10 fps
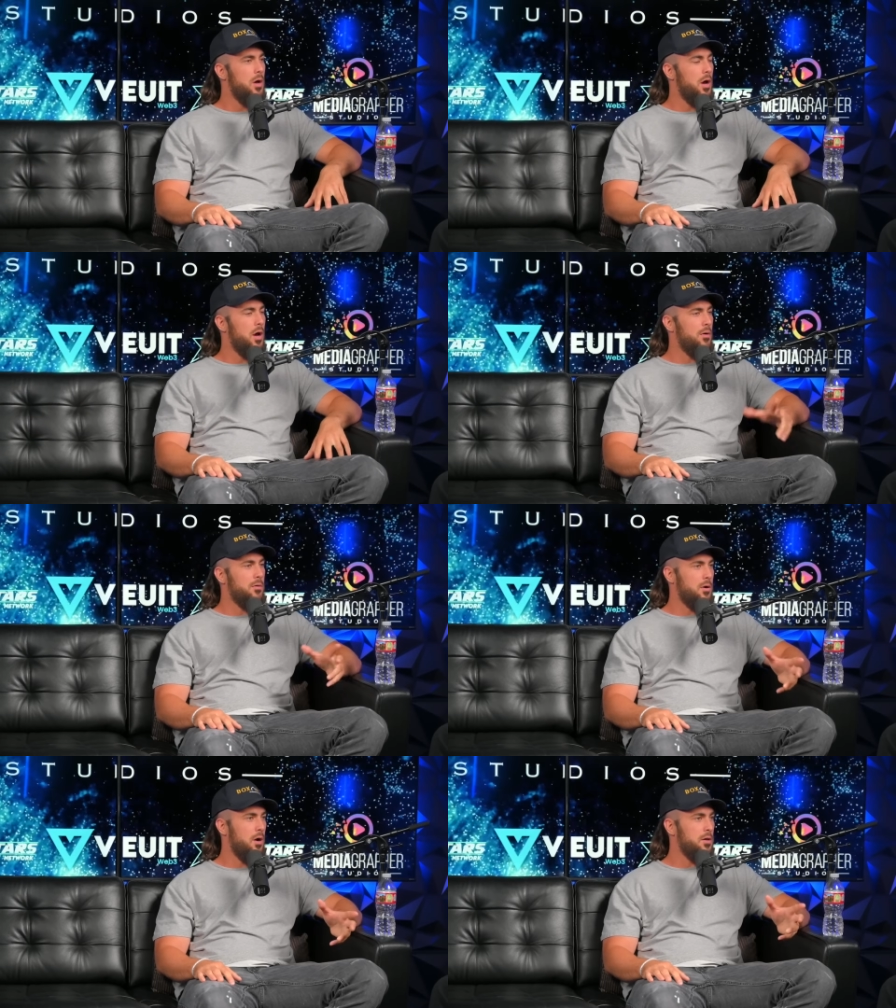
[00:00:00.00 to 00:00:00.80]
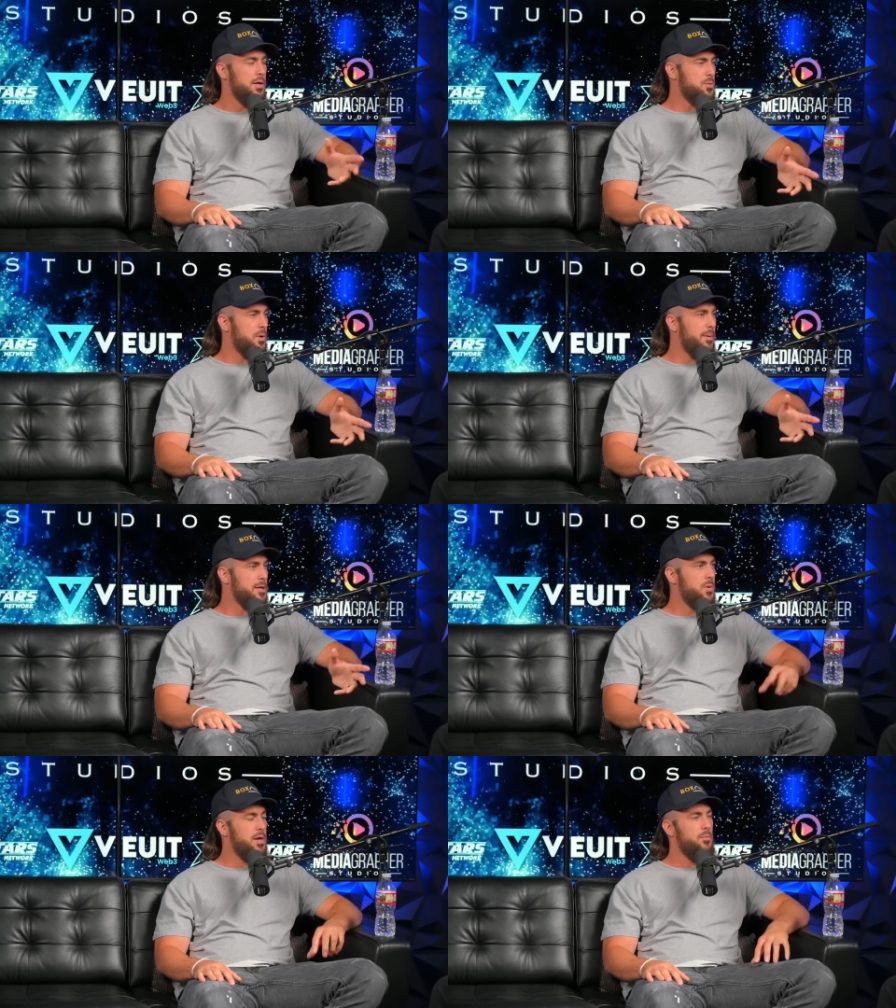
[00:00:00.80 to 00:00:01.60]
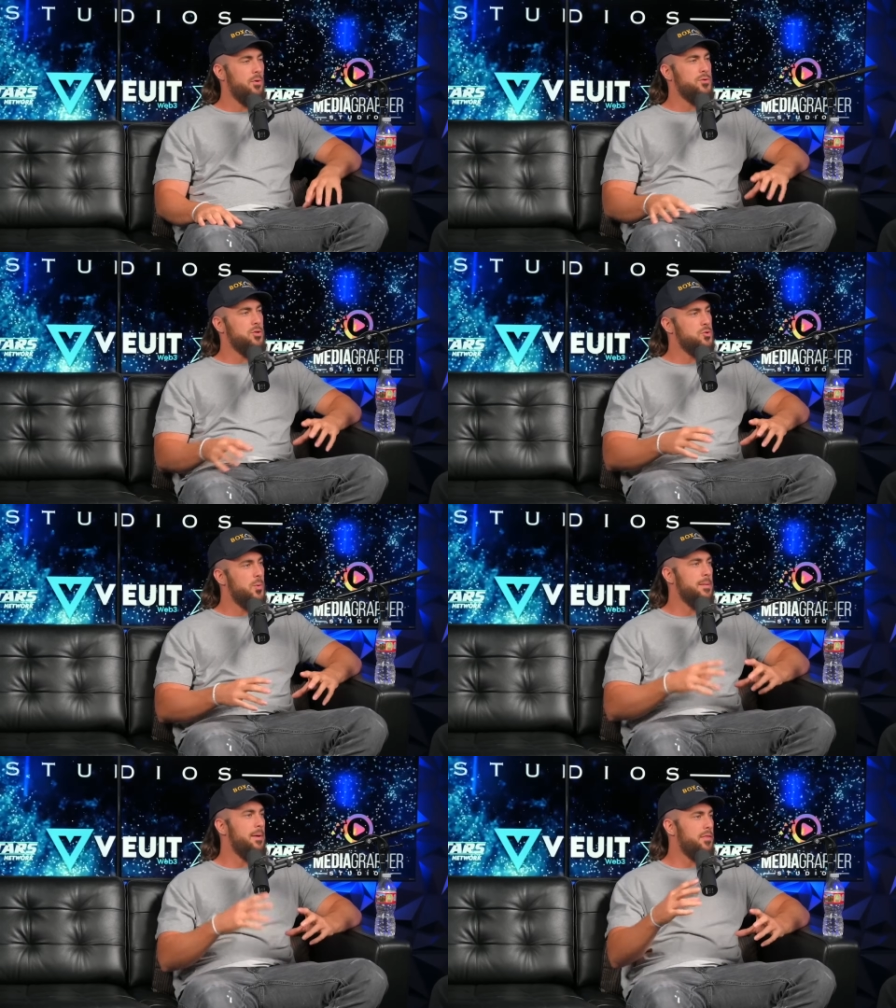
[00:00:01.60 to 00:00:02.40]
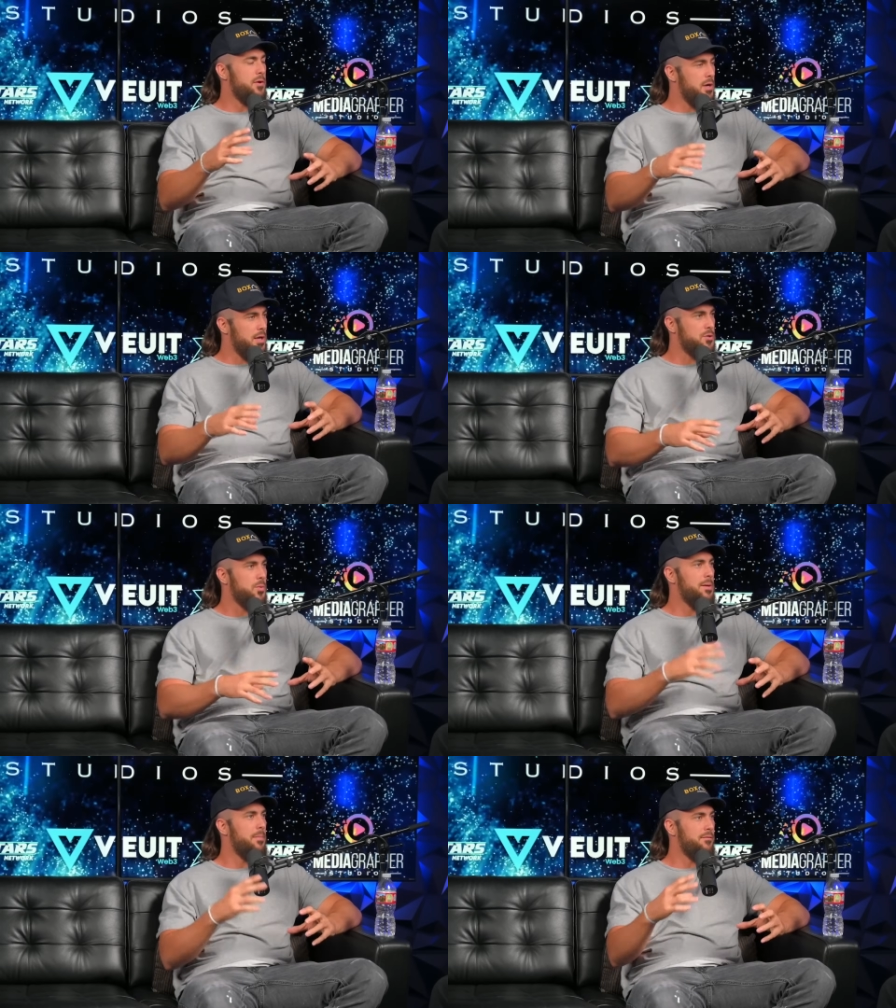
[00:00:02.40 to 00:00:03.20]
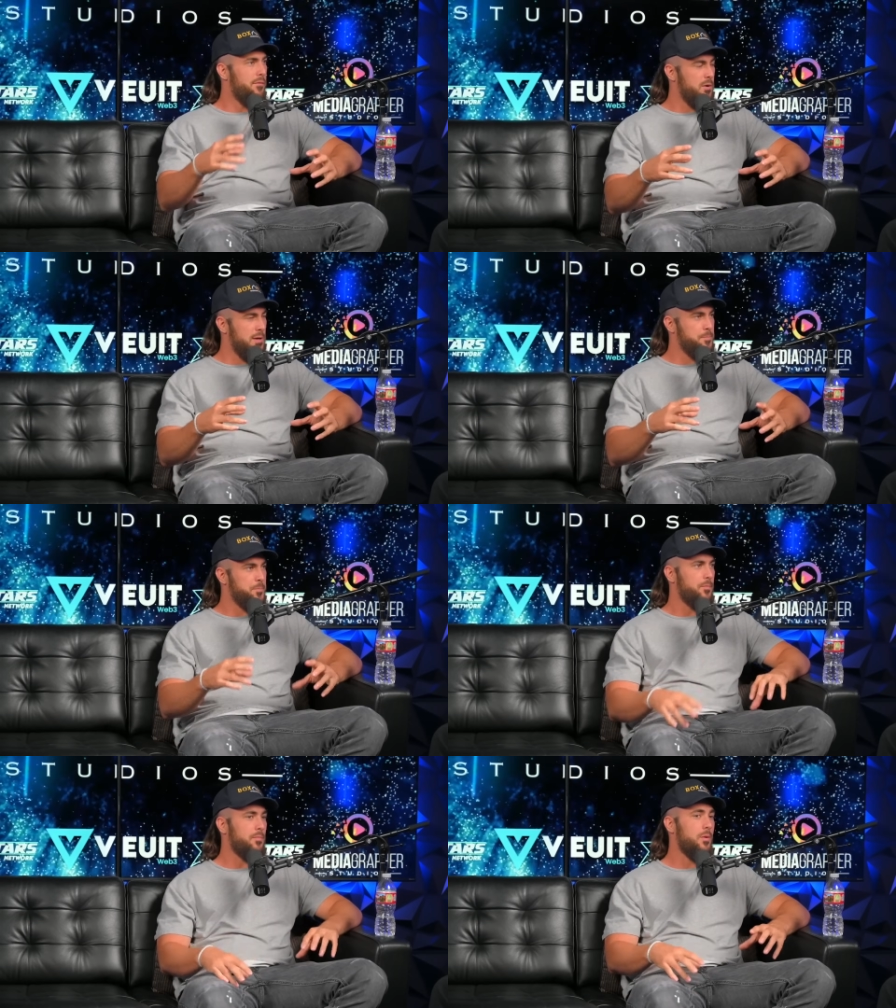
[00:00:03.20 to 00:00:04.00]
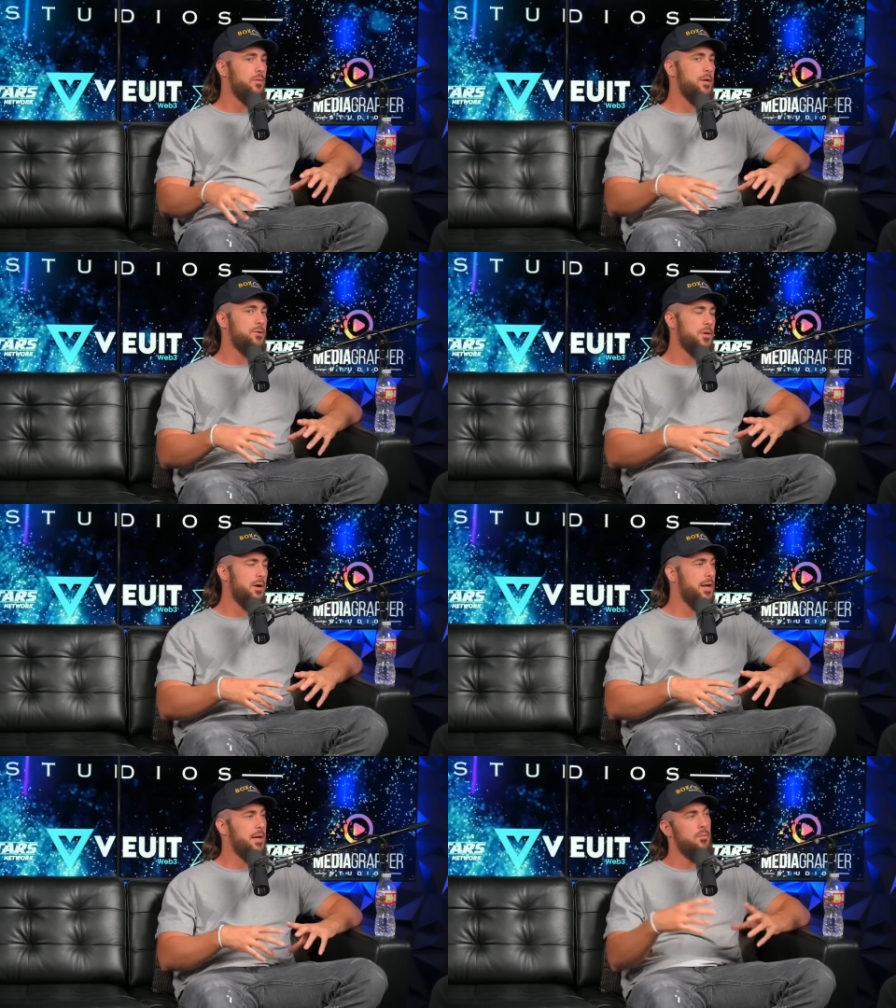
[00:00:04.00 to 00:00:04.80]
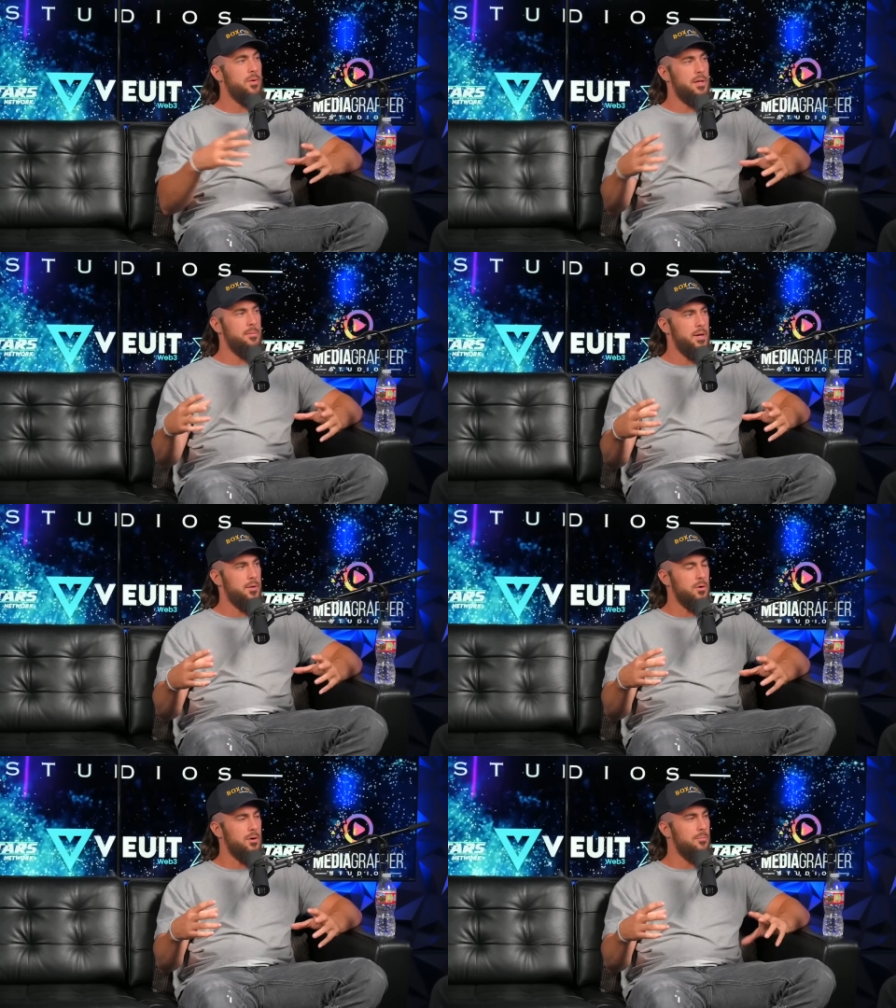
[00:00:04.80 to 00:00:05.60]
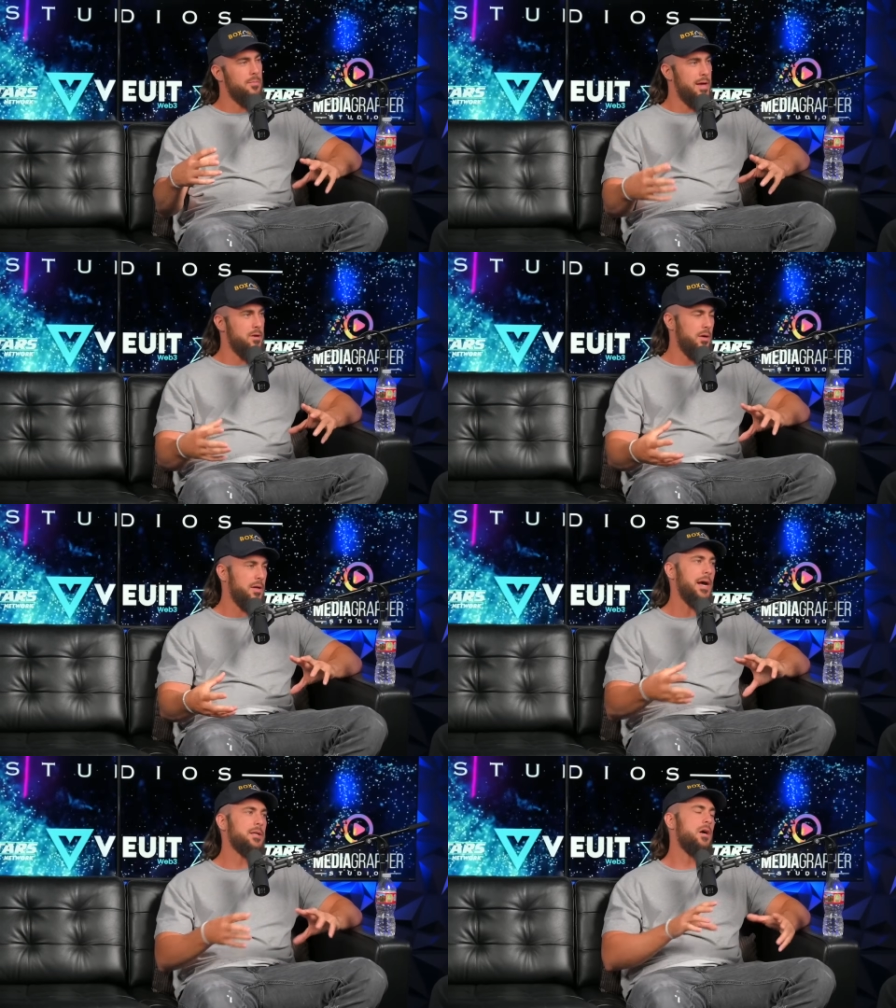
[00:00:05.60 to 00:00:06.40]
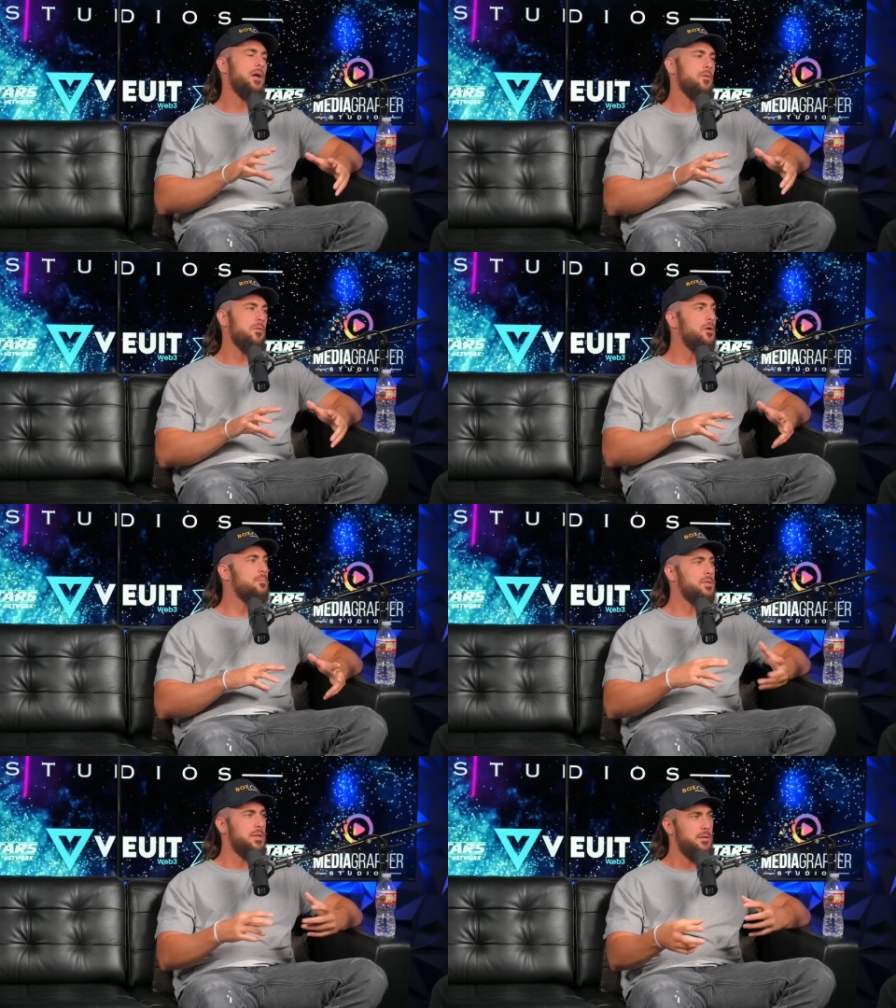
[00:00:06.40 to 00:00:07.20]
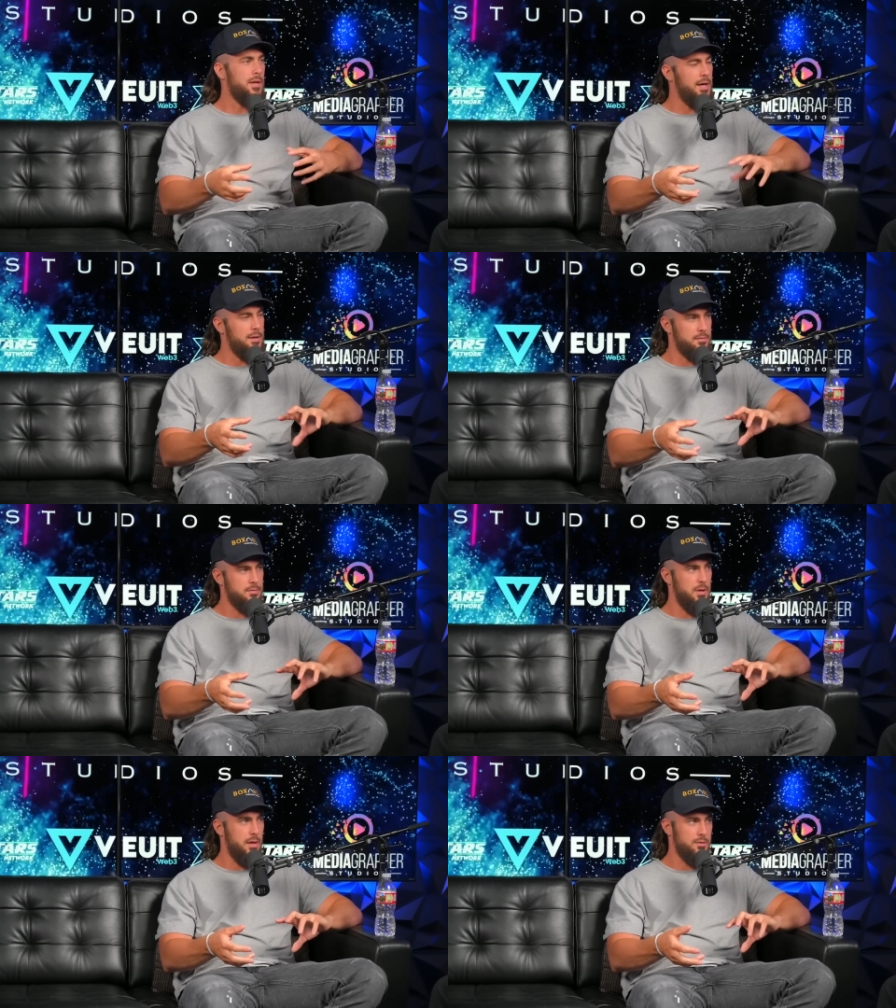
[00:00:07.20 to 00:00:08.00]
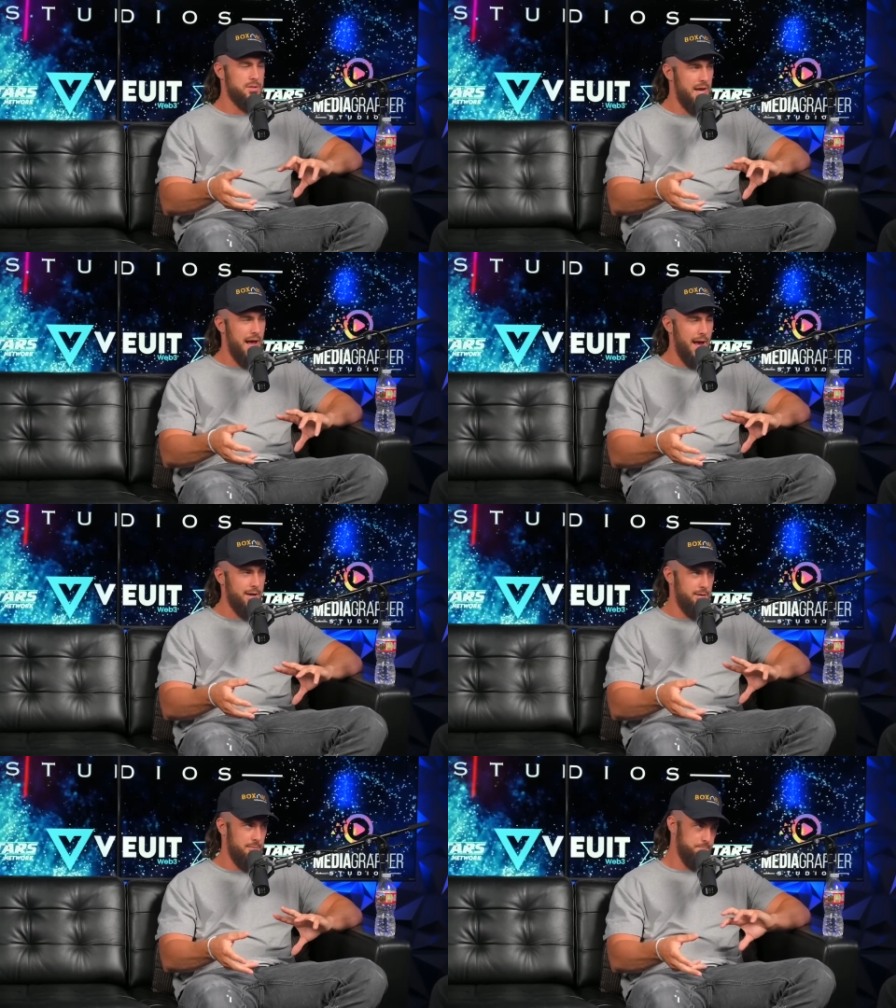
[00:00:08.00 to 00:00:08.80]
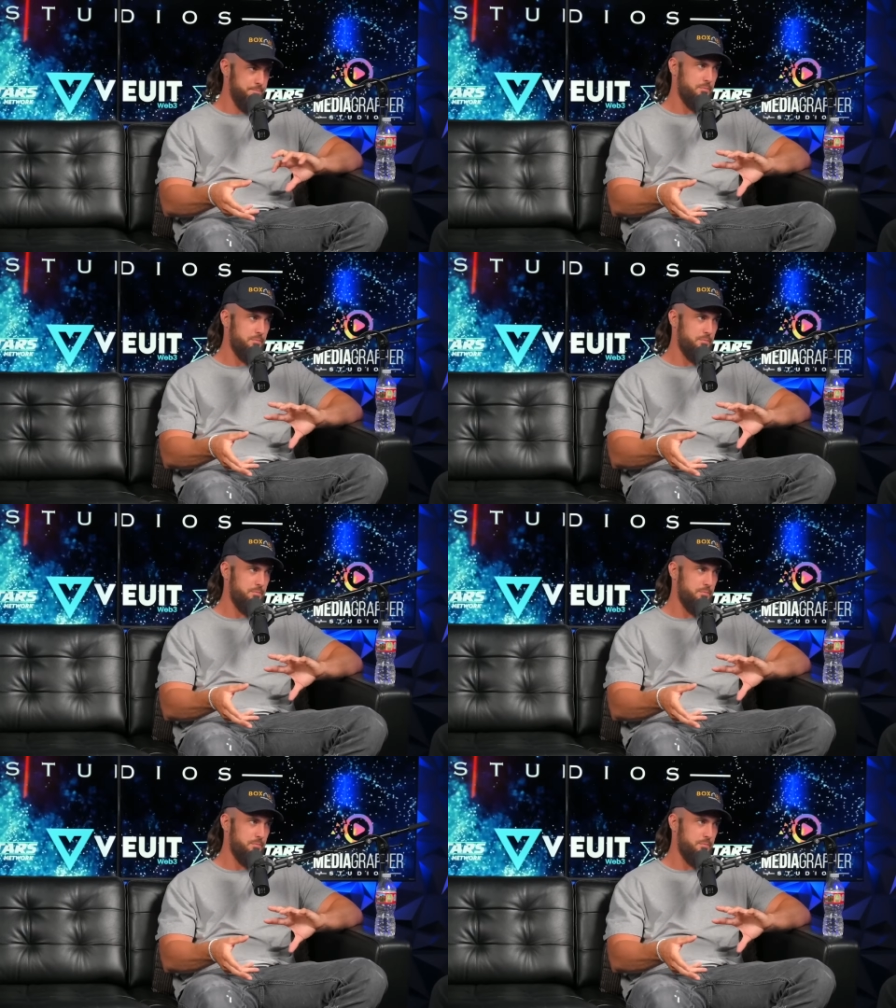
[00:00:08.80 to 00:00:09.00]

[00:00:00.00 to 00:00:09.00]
uh, currently twenty by twenty, we'll do twenty by thirty, twenty by forty. And then you start getting a really big room that you can connect to other rooms and, and you know, stack and